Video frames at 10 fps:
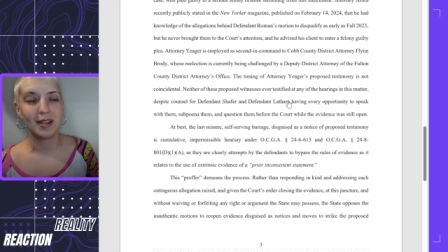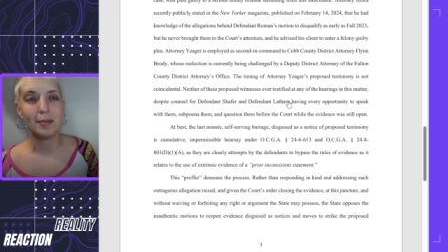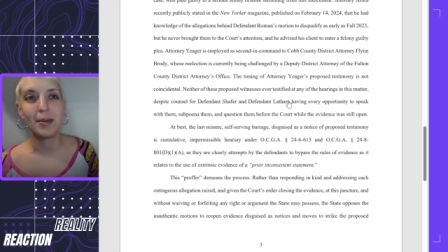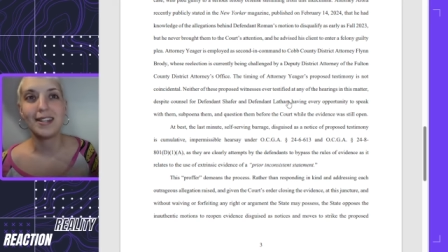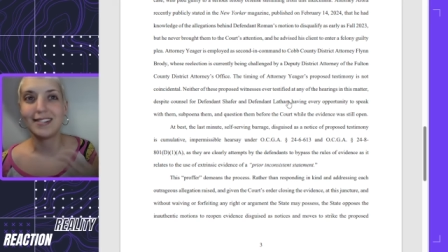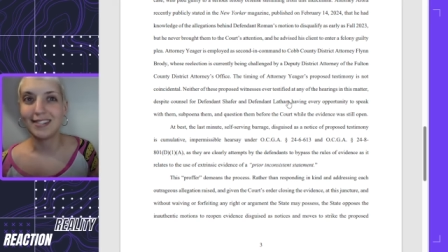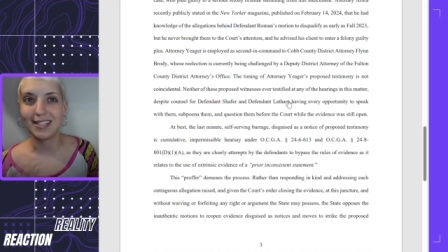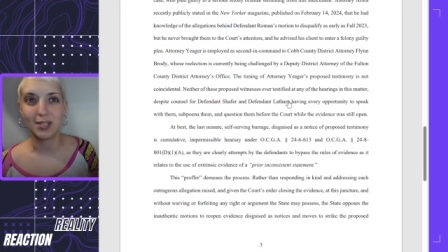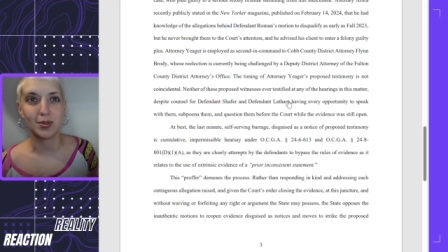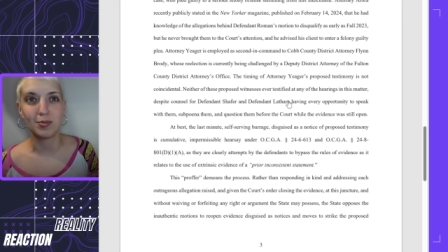But
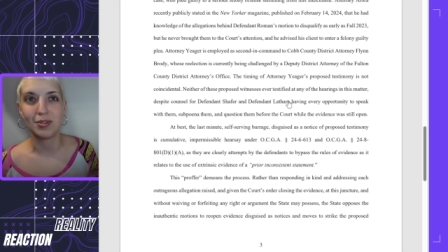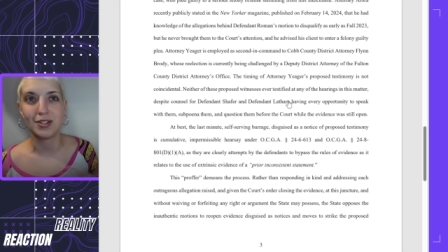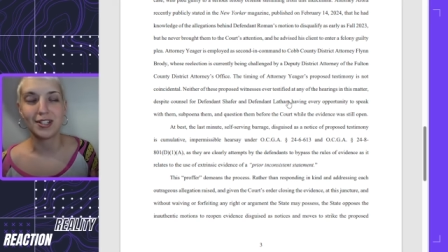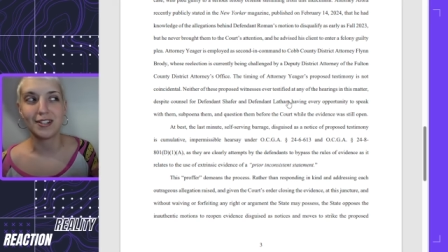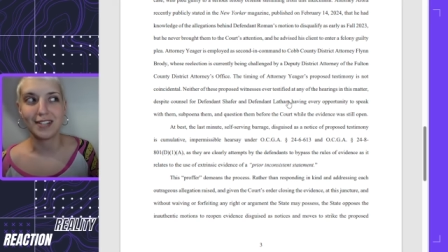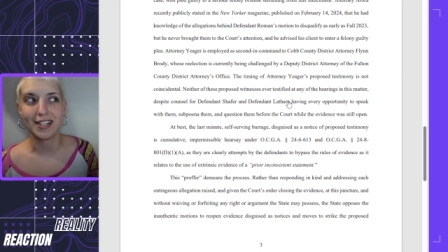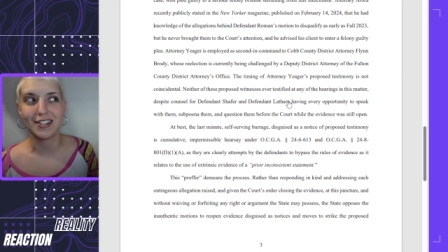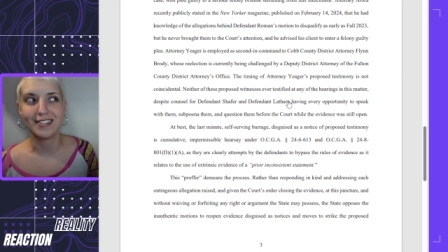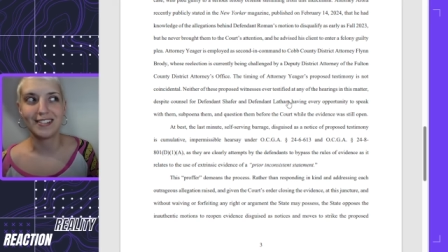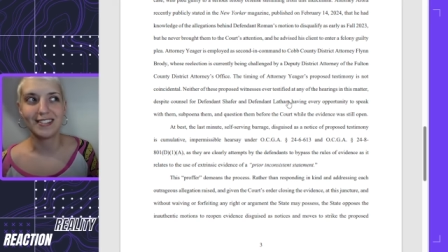this wasn't brought to their
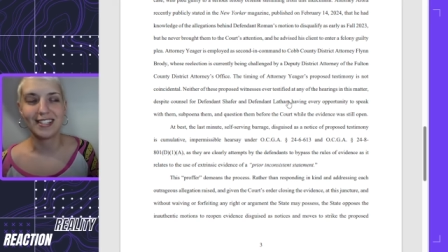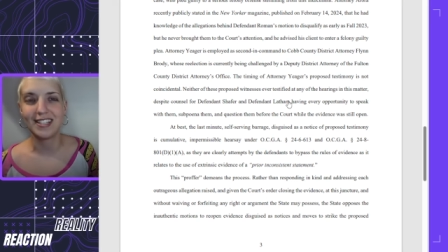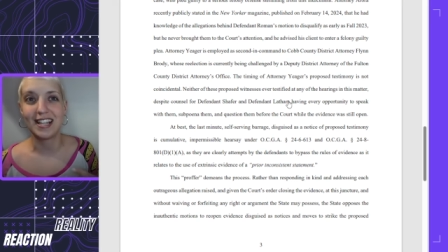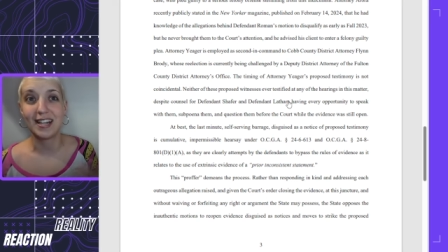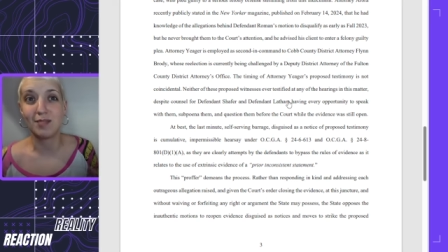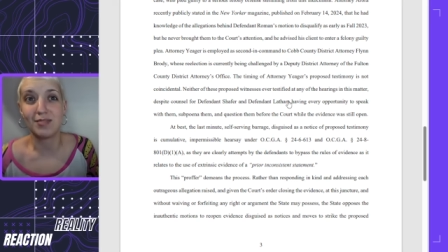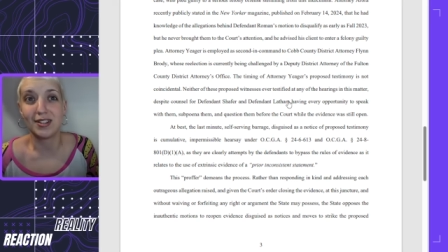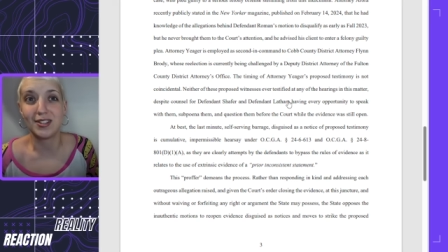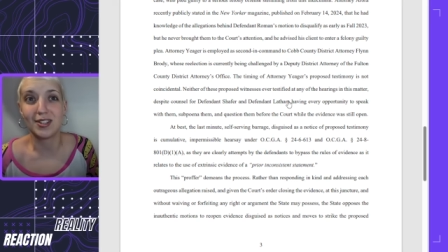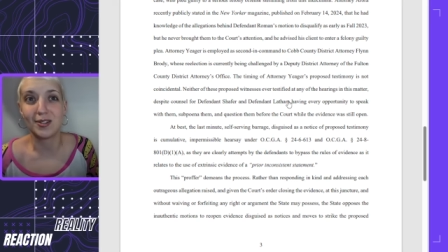attention. They didn't bring
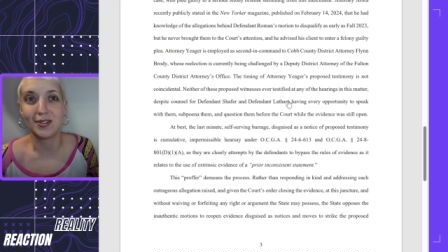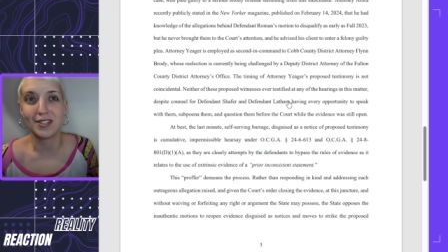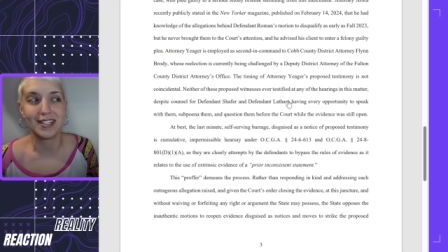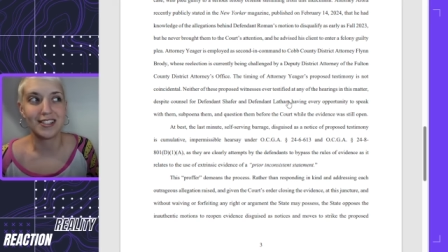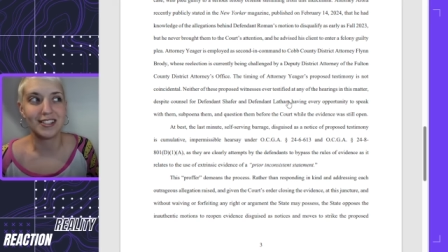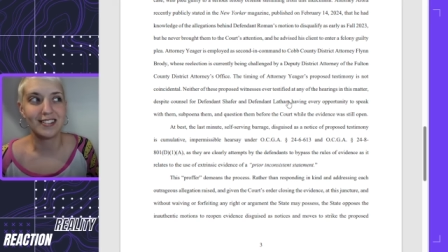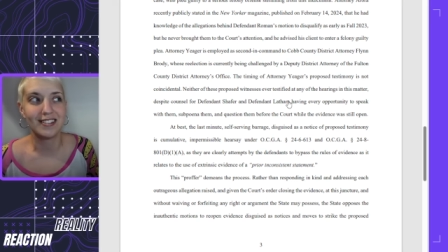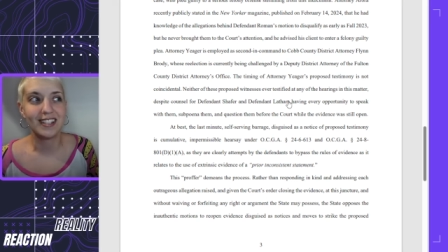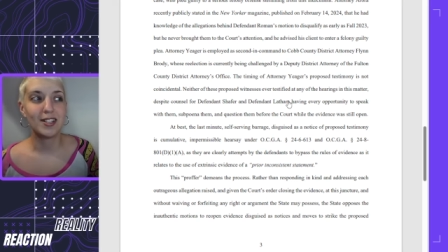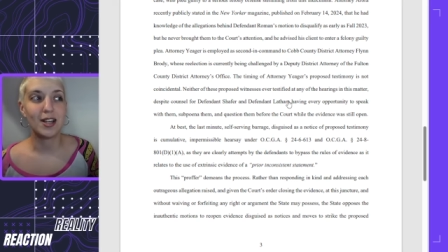this to the court's attention.
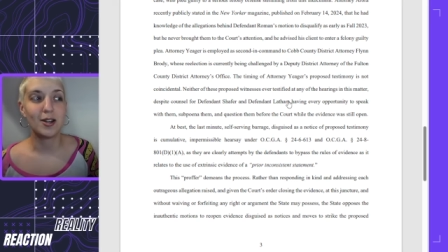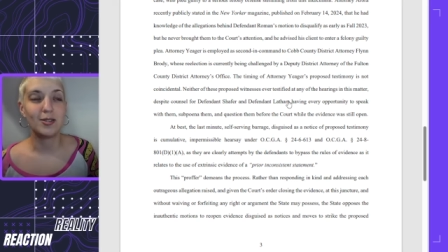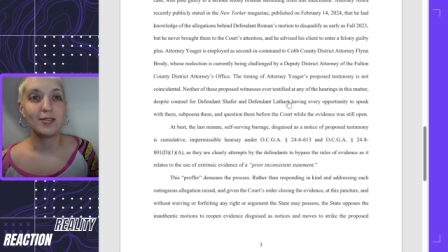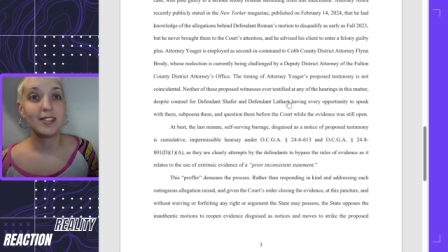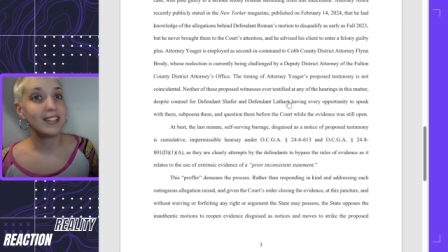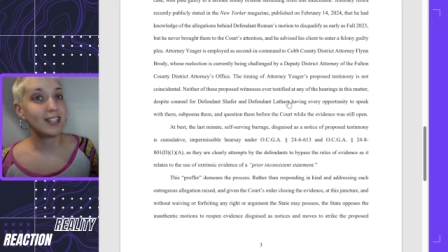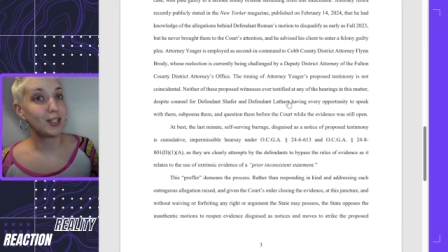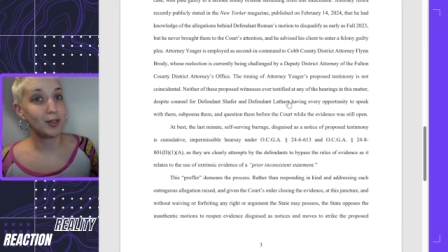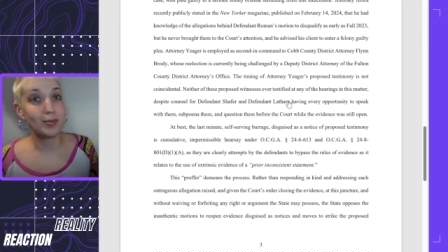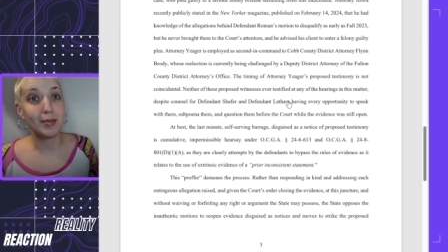So
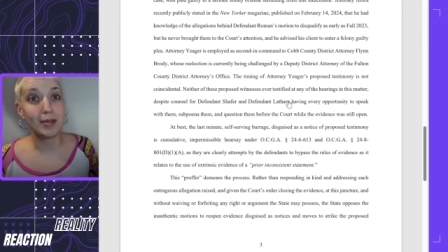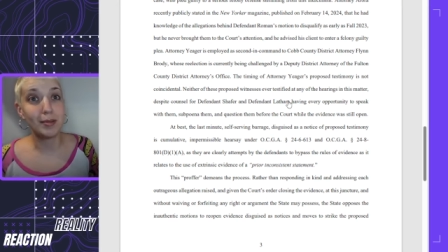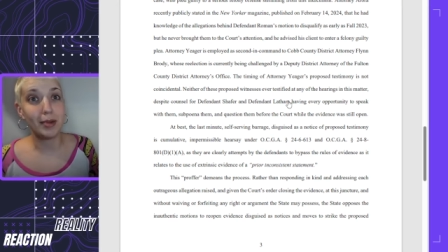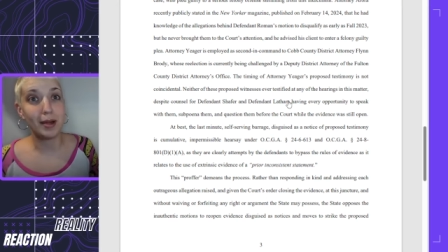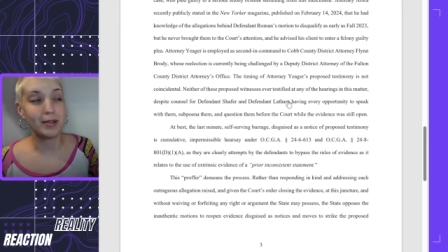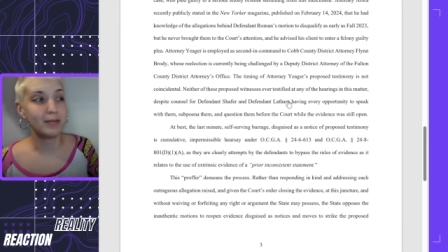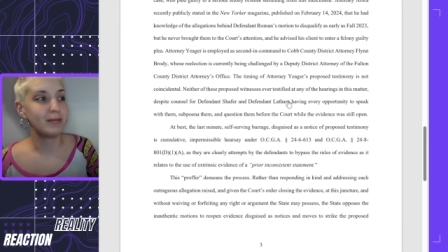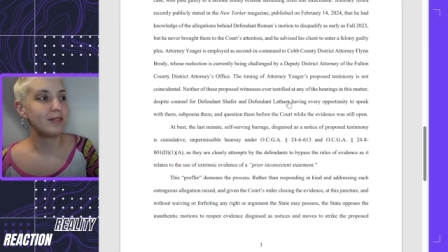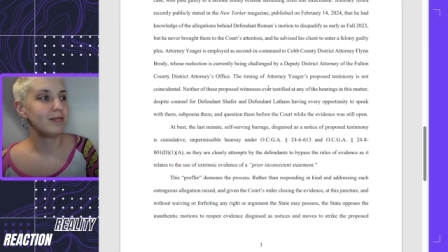could be a big problem.